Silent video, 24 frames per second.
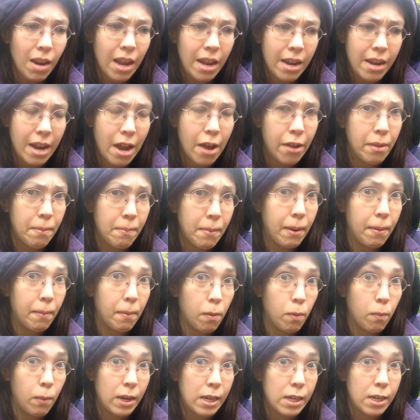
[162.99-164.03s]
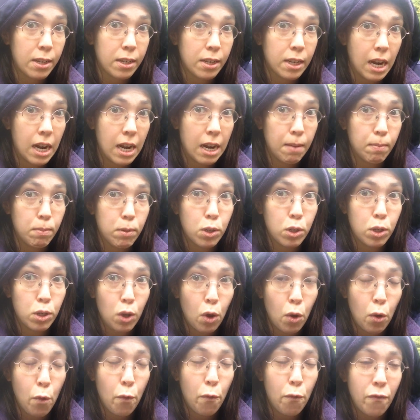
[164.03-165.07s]
Now the minimum wage has gone up
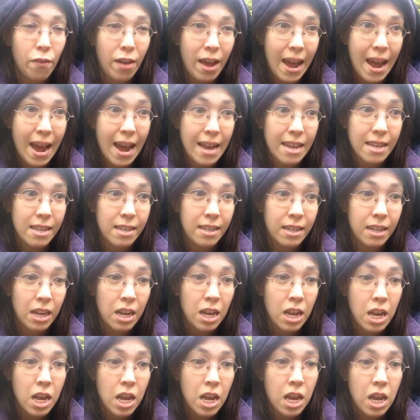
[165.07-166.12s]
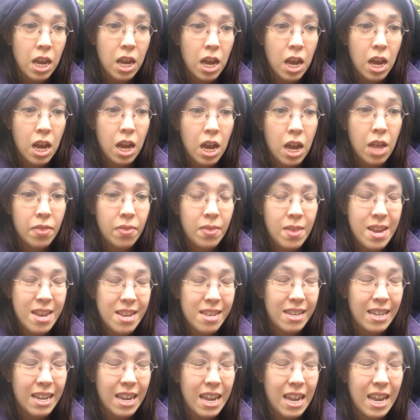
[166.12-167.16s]
so fast.
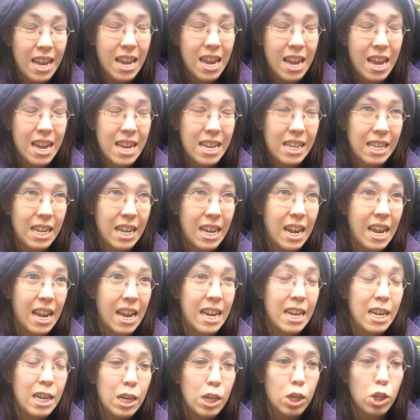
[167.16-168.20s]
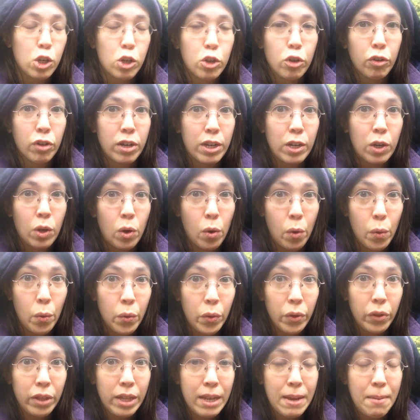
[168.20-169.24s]
This is an industry
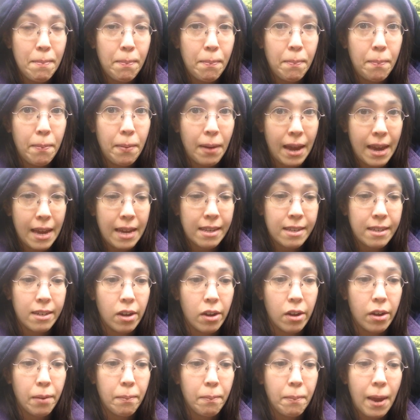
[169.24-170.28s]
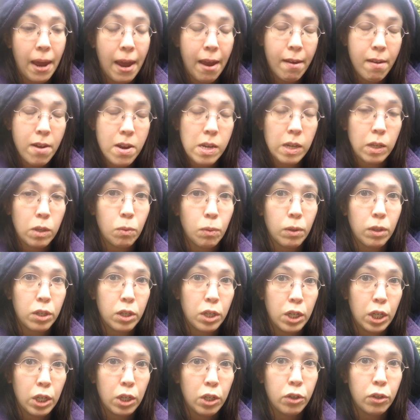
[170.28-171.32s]
totally based on parents with
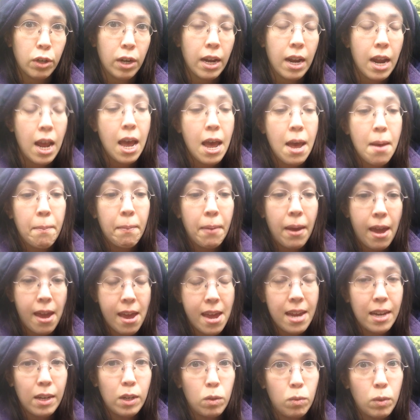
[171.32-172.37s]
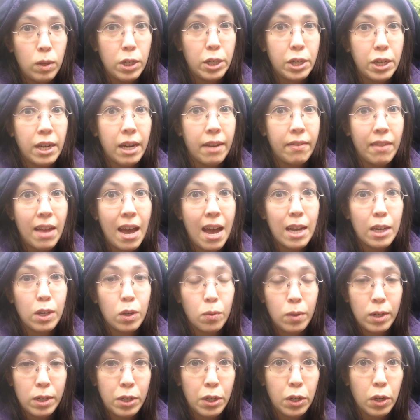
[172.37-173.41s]
children paying tuition, and that
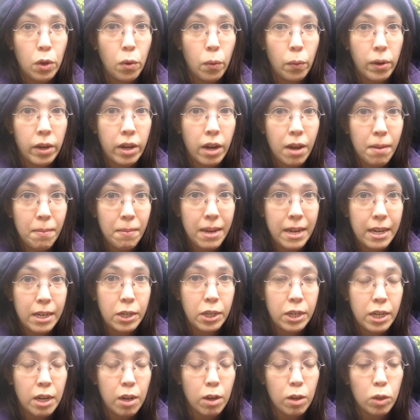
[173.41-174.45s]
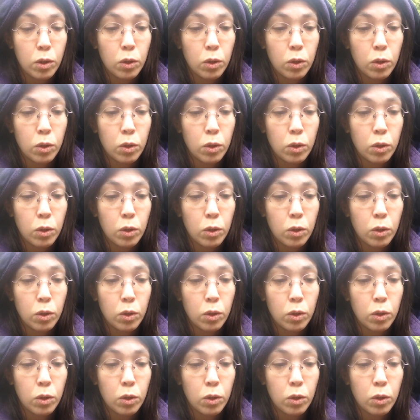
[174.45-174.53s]
tuition going up each year.